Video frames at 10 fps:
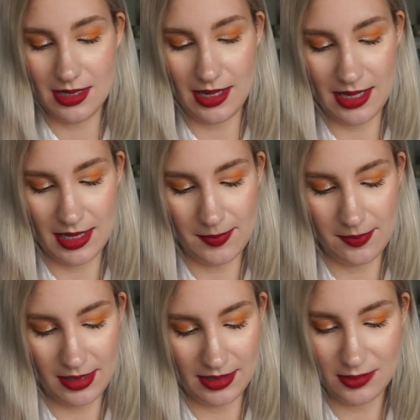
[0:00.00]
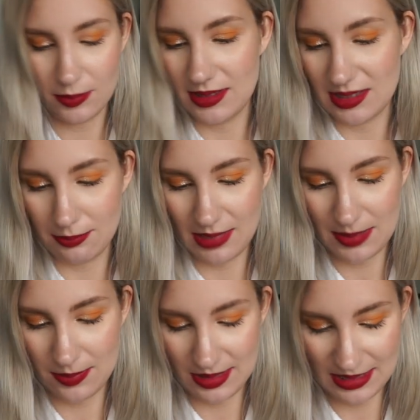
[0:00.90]
and this one is the
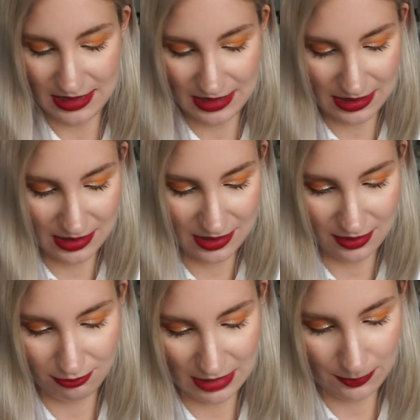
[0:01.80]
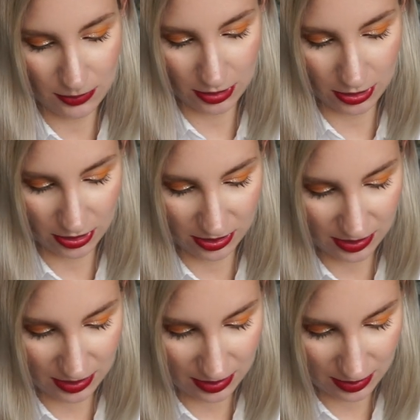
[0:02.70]
Maybelline lip
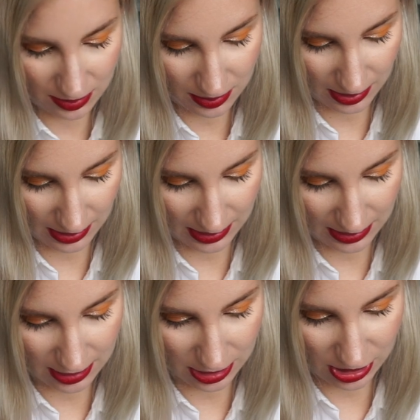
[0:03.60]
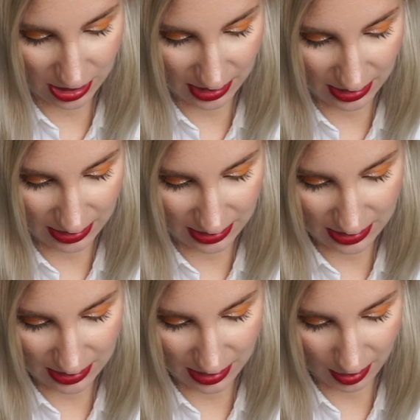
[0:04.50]
gloss in the
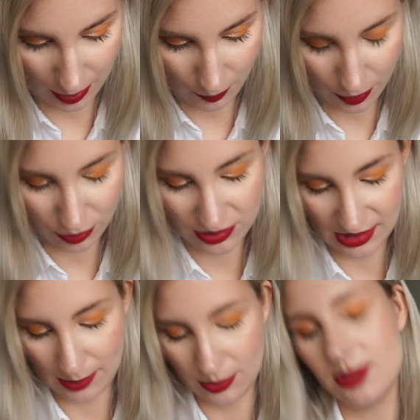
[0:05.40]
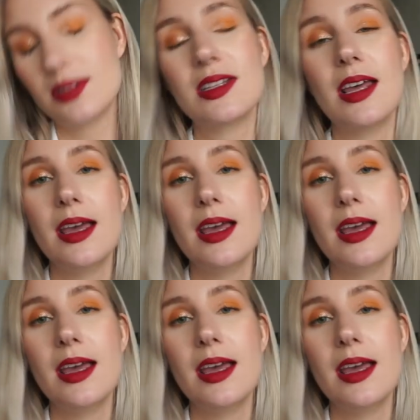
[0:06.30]
shade Rose Diamonds.